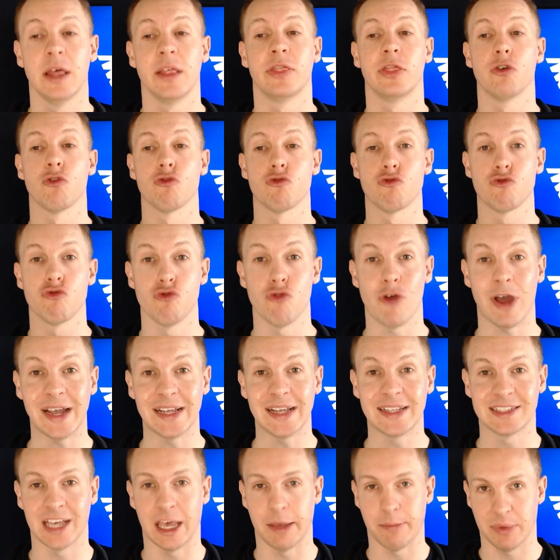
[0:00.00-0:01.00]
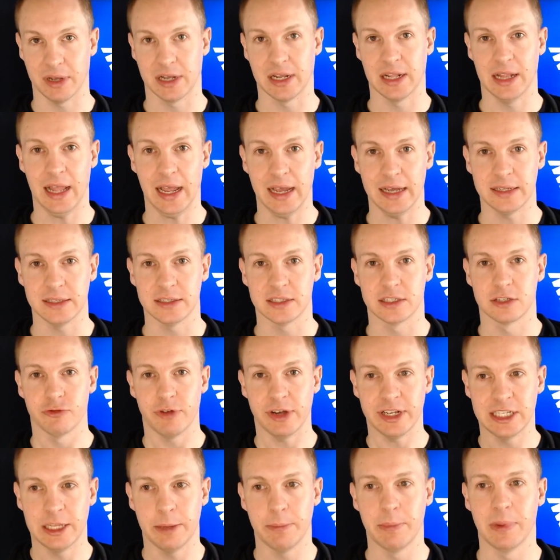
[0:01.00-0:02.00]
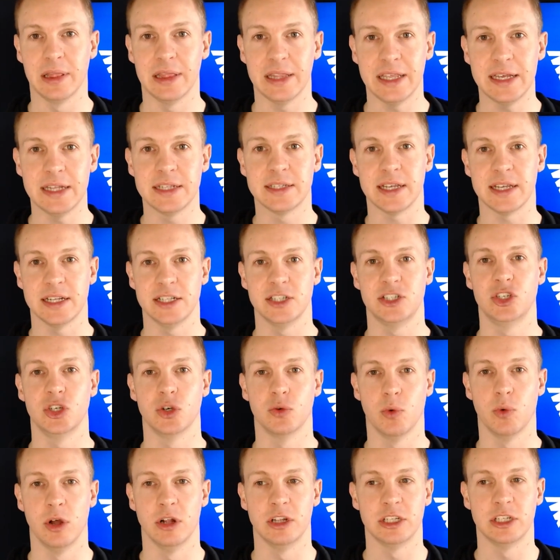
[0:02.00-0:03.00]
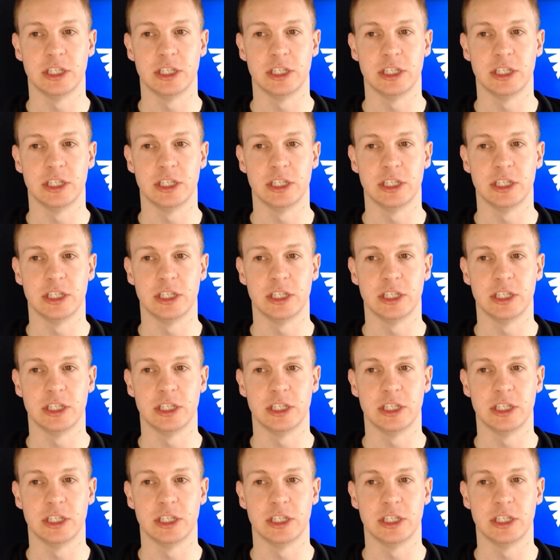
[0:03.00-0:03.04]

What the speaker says: the right type of clients, the right type of leads into your world.